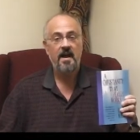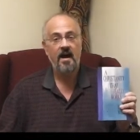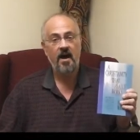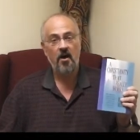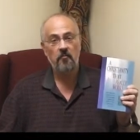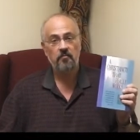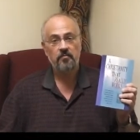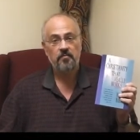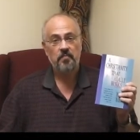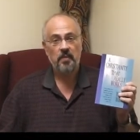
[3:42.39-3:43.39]
um,
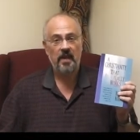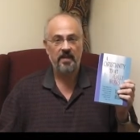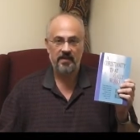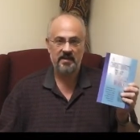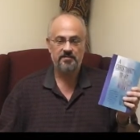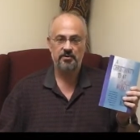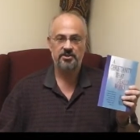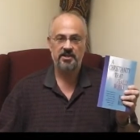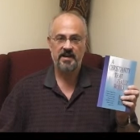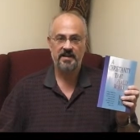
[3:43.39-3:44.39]
and that's
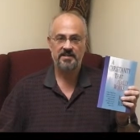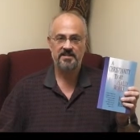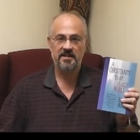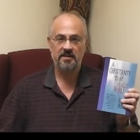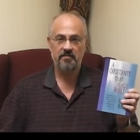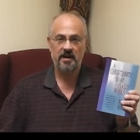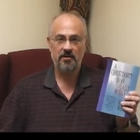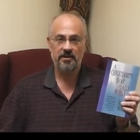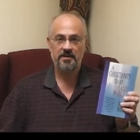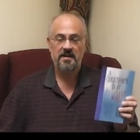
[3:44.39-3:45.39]
what she had to say
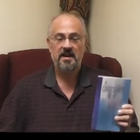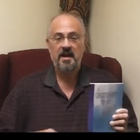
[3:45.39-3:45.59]
about it.